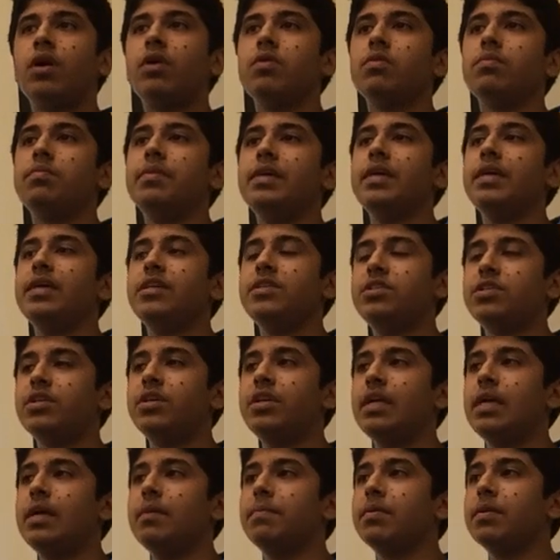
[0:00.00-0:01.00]
1 will be
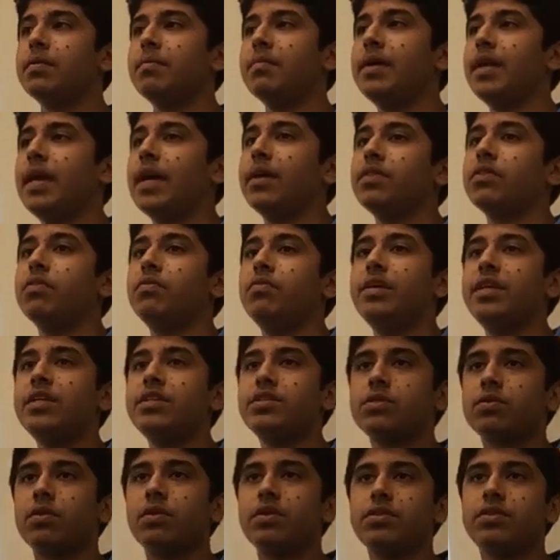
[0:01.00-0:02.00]
easier to implement as the
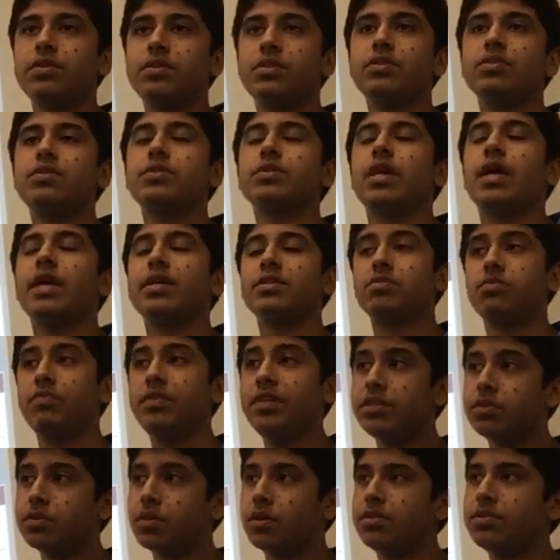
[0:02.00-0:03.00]

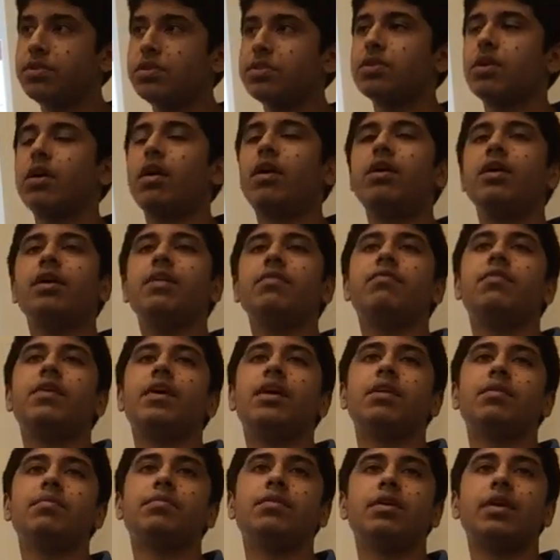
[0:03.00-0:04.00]
resources are already
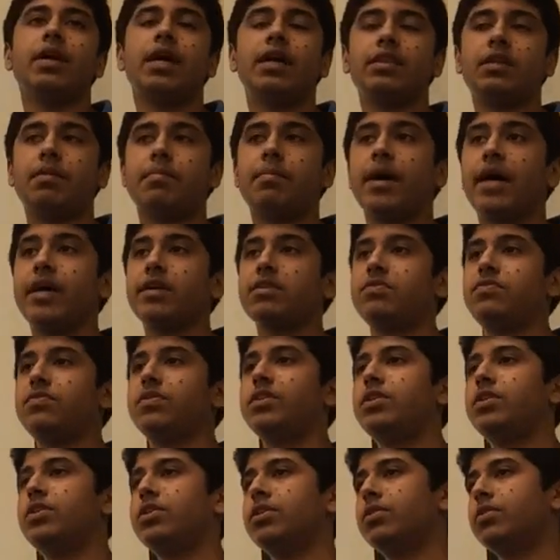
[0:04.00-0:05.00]
available at the
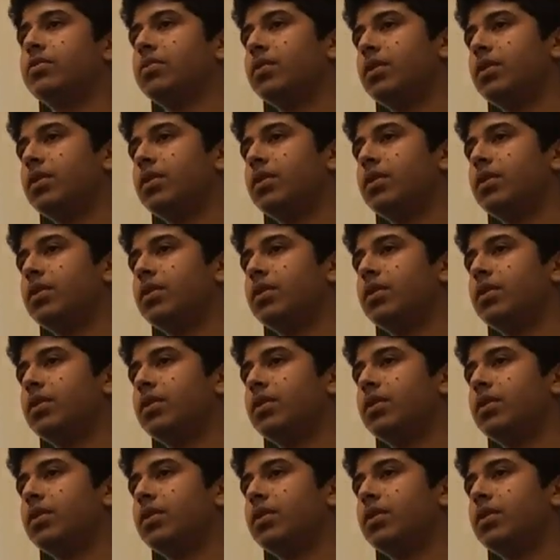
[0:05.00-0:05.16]
Biosphere 2.